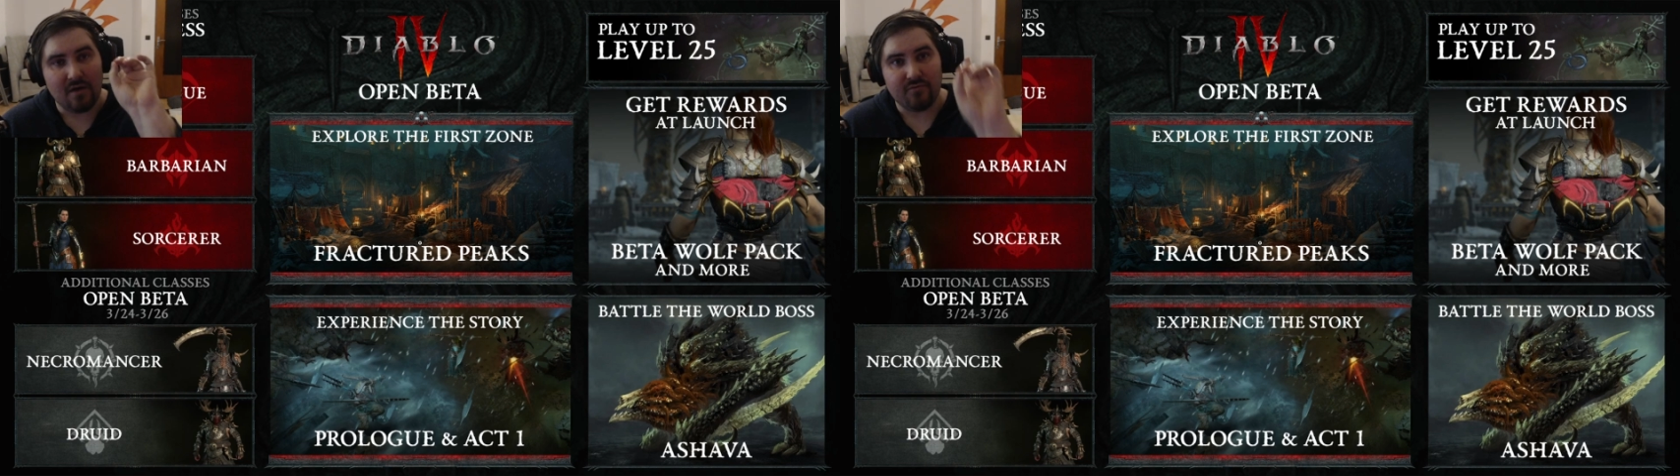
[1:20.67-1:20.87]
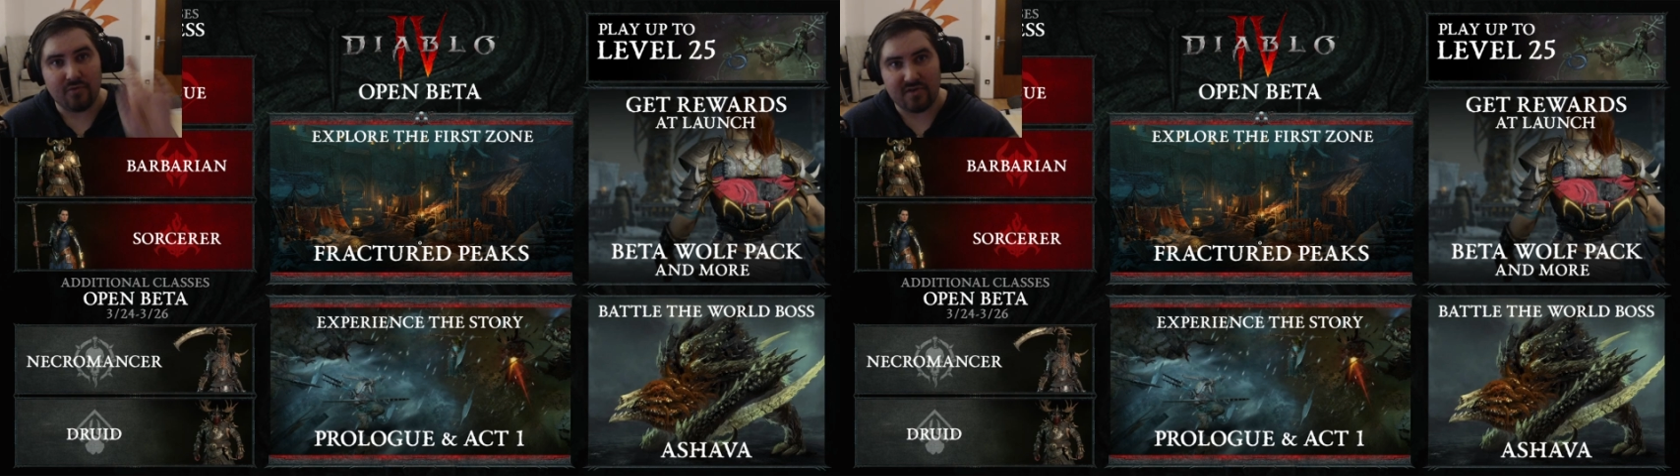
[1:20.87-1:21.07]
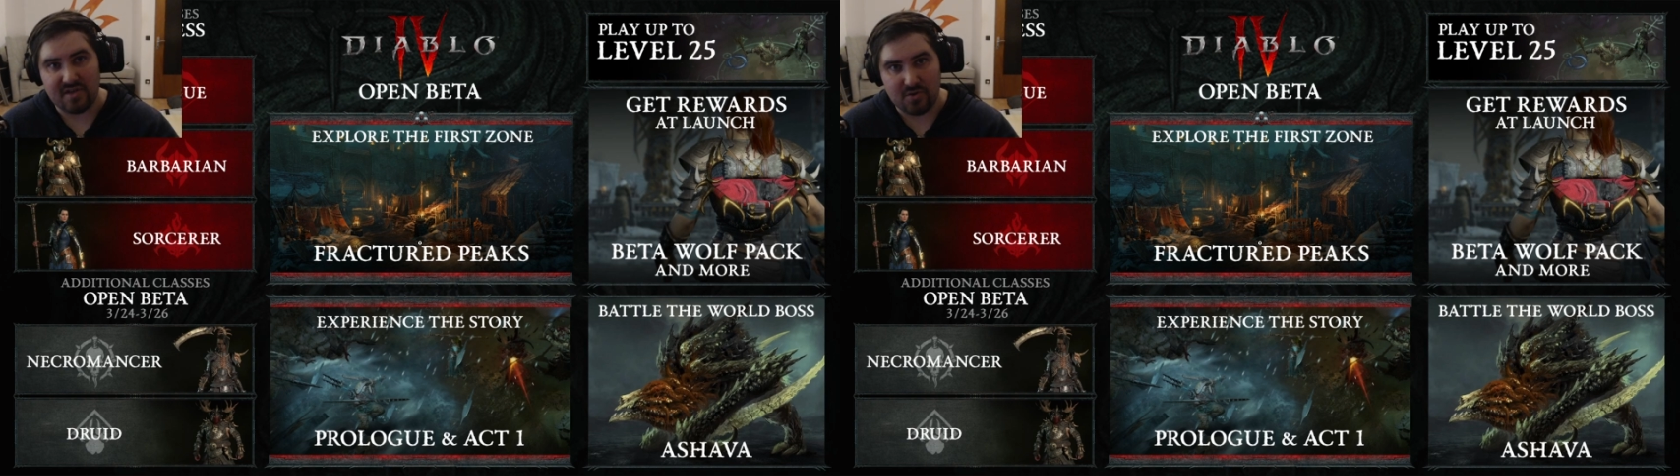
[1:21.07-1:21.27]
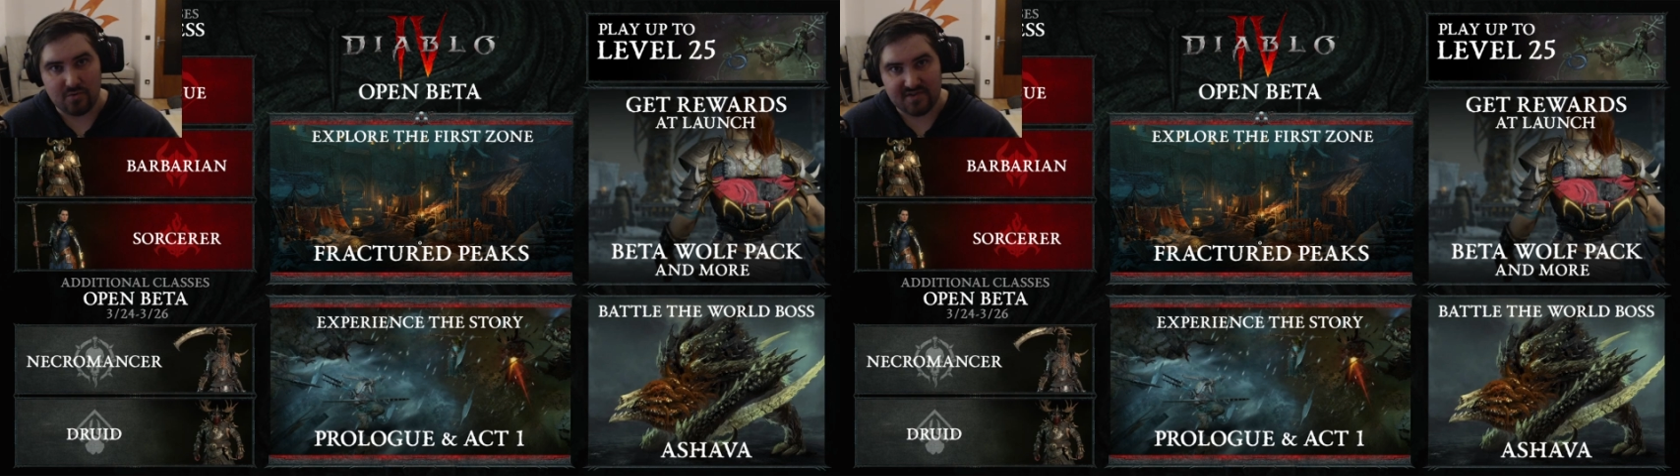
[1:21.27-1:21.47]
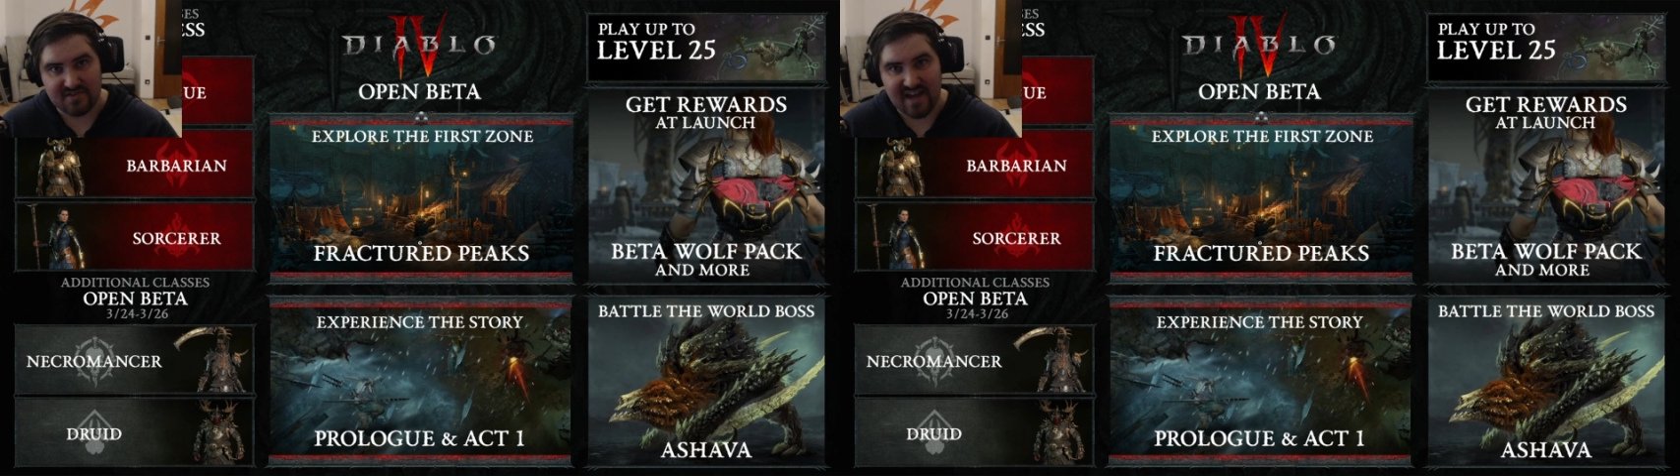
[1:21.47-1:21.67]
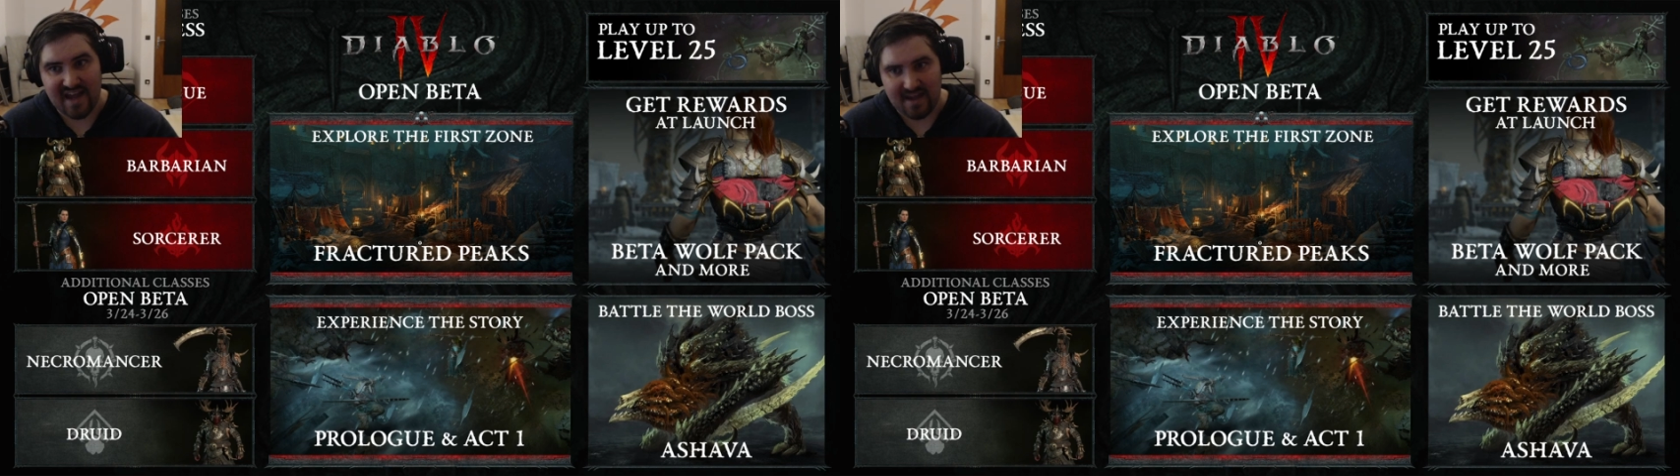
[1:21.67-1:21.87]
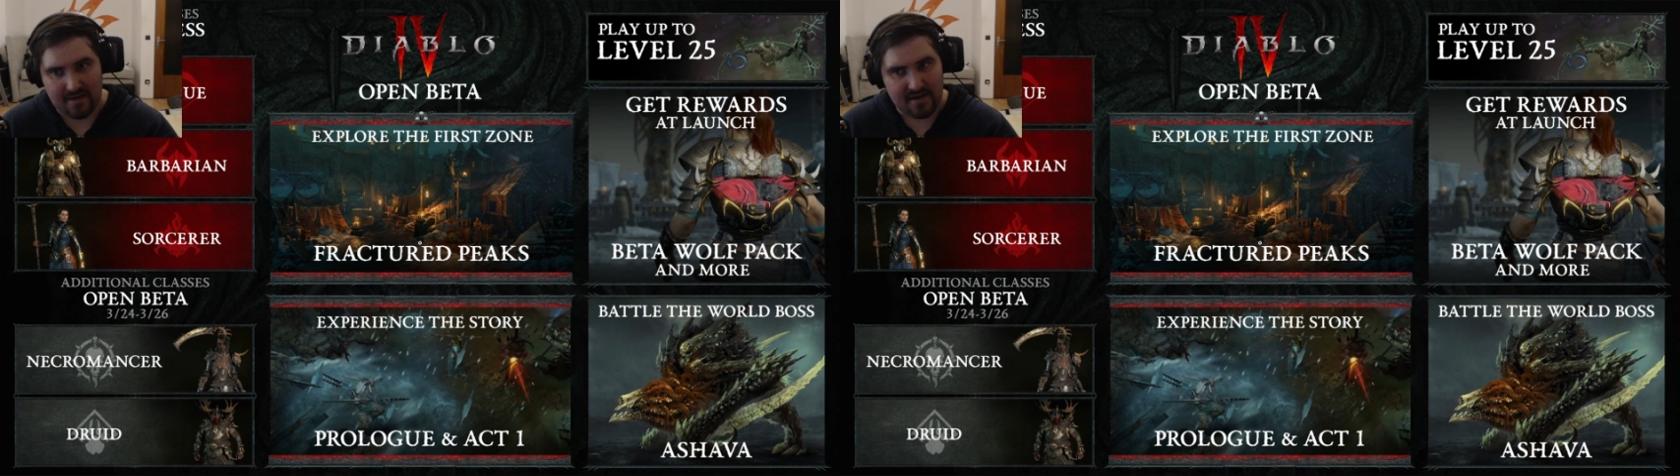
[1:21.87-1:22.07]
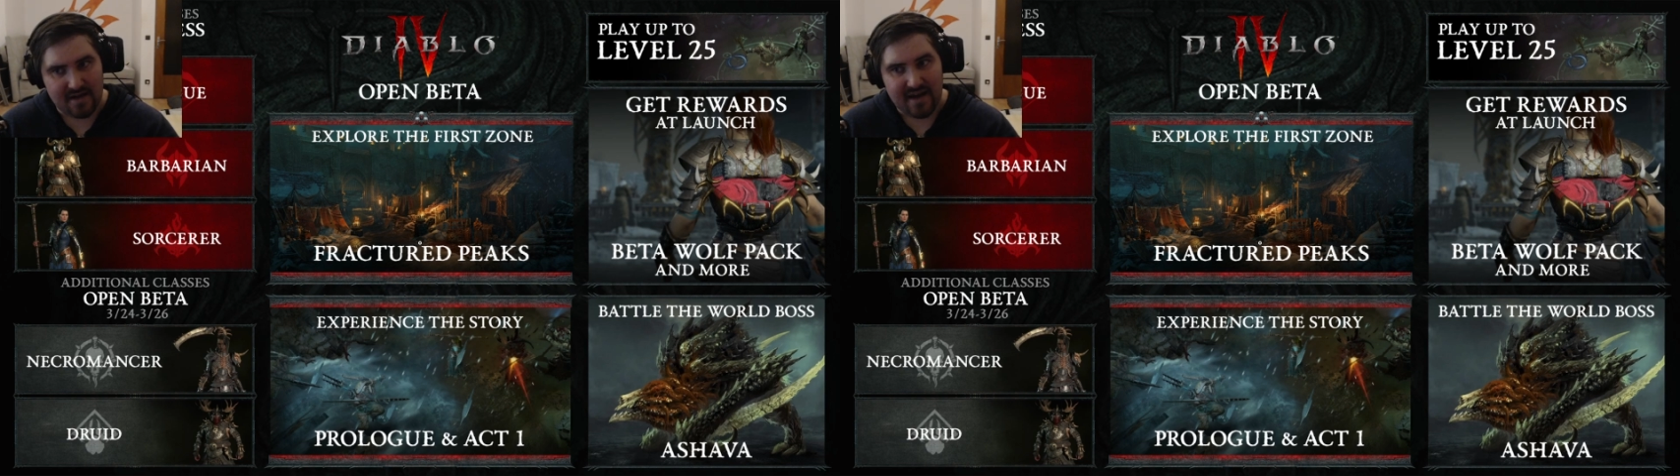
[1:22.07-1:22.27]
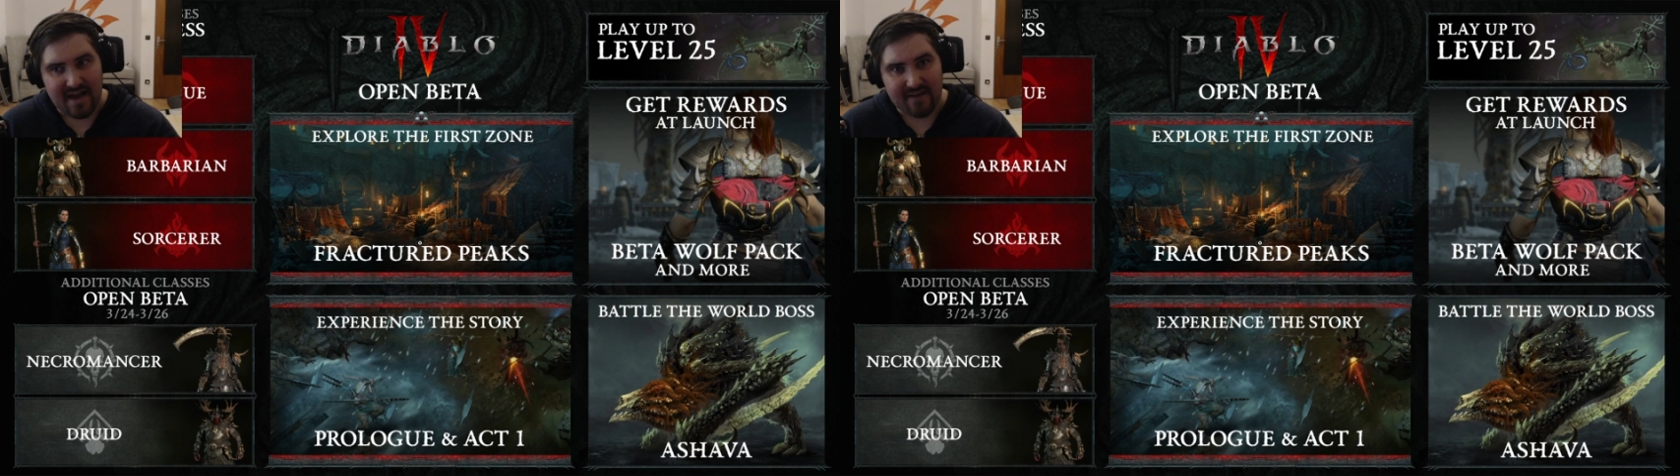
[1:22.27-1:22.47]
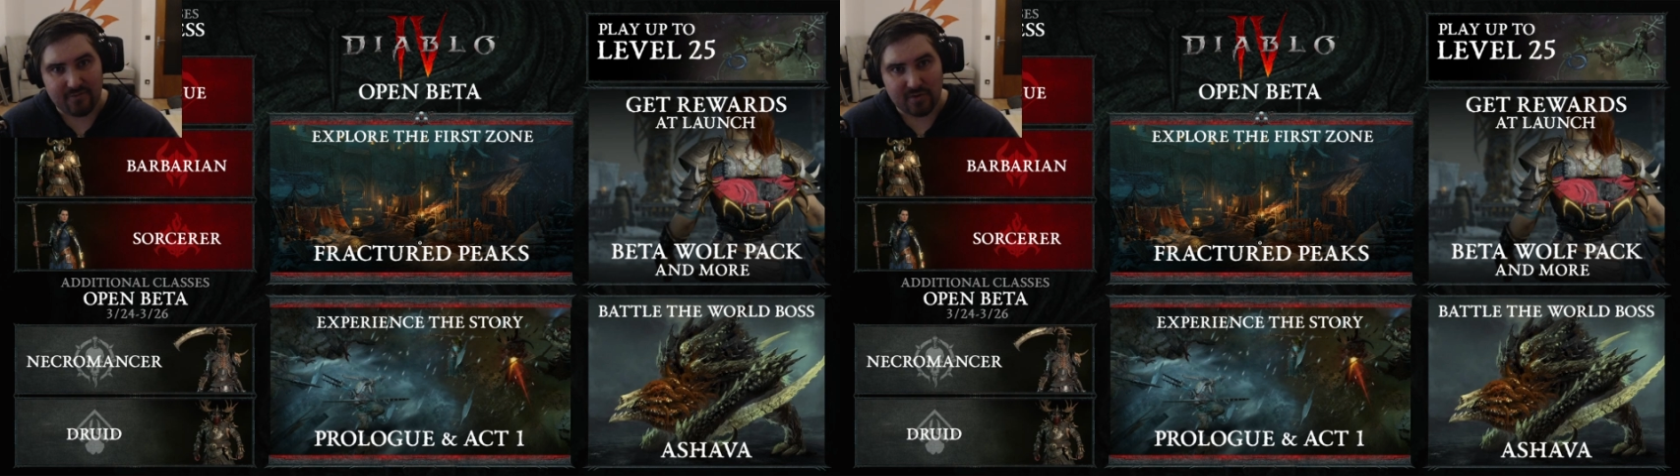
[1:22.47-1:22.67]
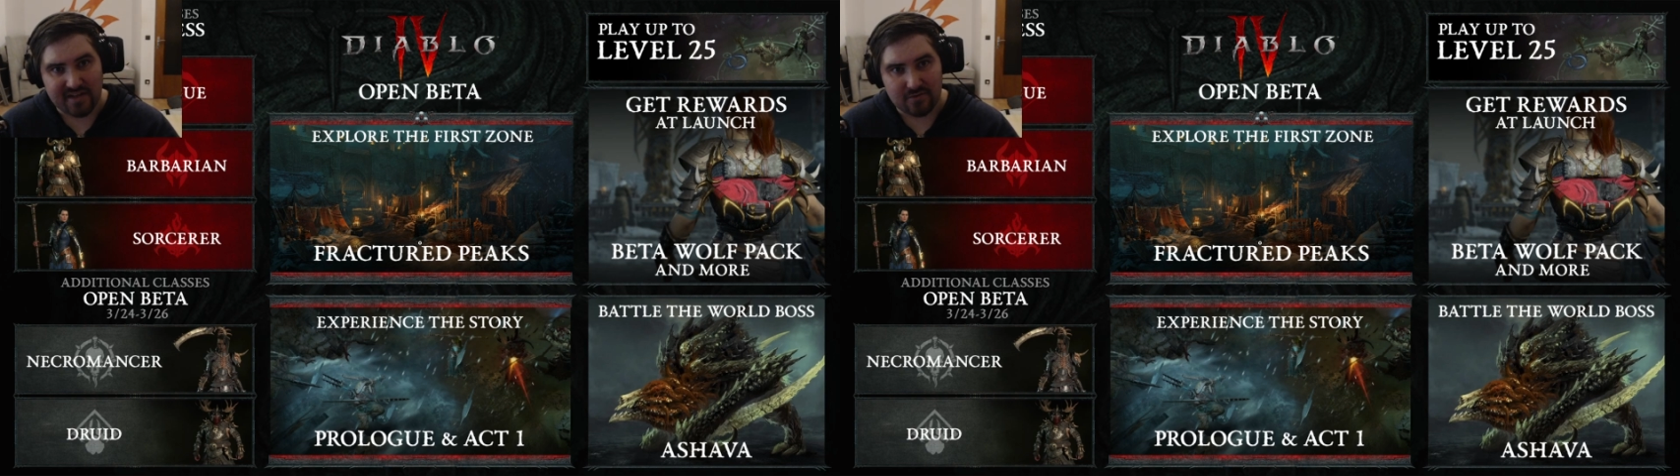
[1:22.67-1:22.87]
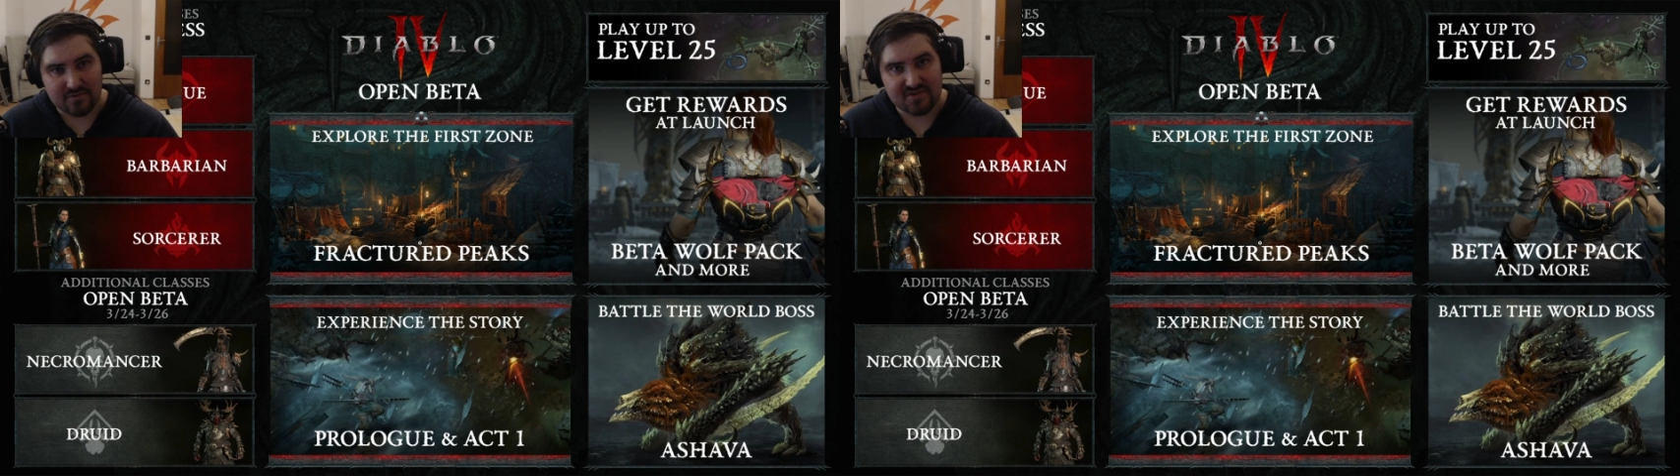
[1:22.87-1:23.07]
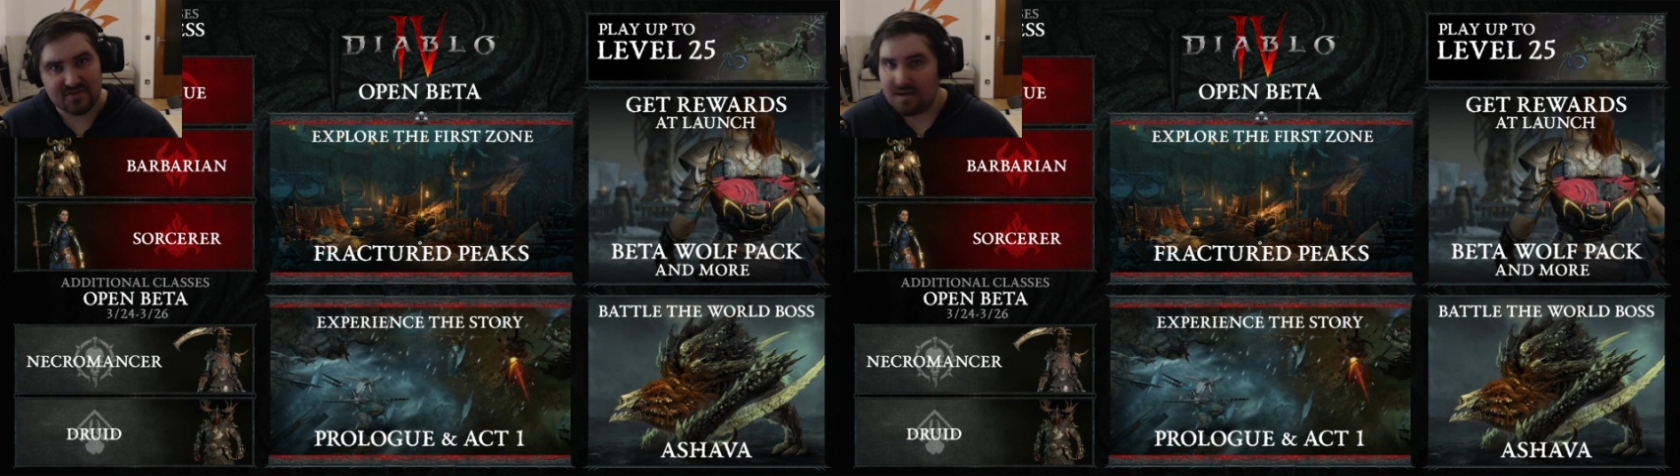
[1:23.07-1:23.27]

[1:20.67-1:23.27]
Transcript: for the USA. Everyone else,